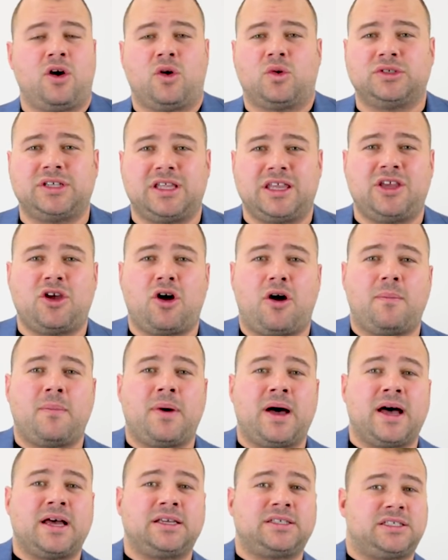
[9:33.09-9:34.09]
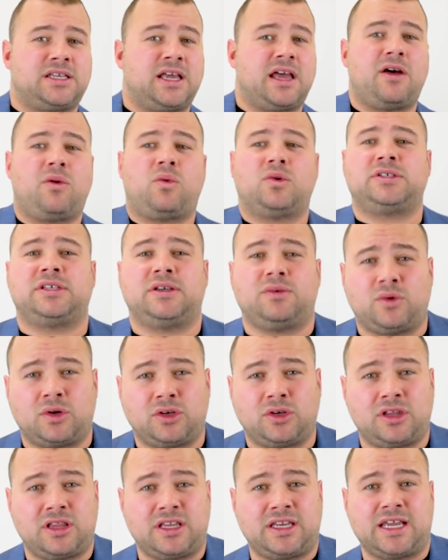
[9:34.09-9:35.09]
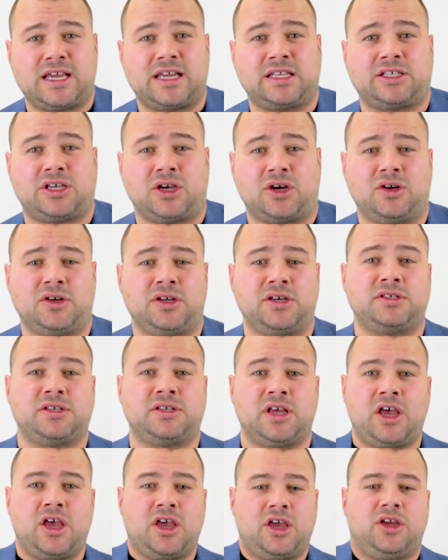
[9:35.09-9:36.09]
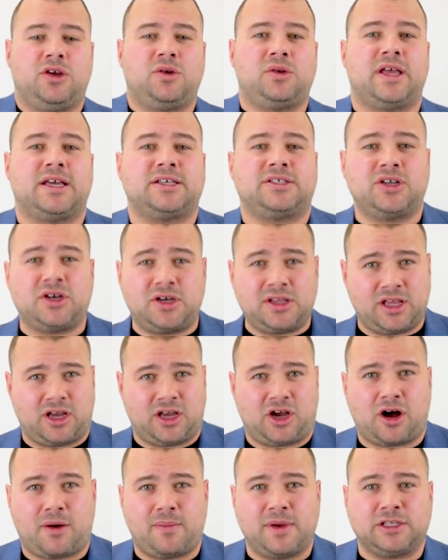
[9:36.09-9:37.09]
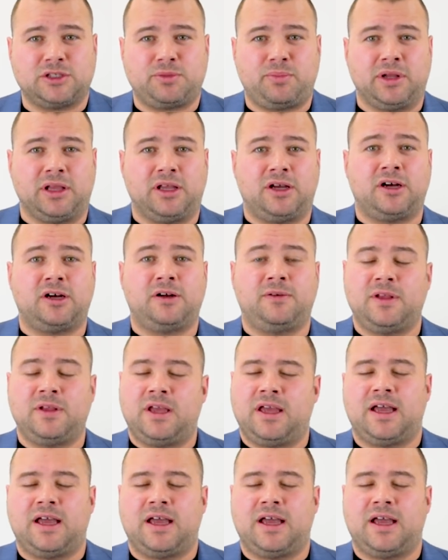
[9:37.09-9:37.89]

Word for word: Was it the Yachtmaster? Was it one of the Daytonas? You let us know in the comments below.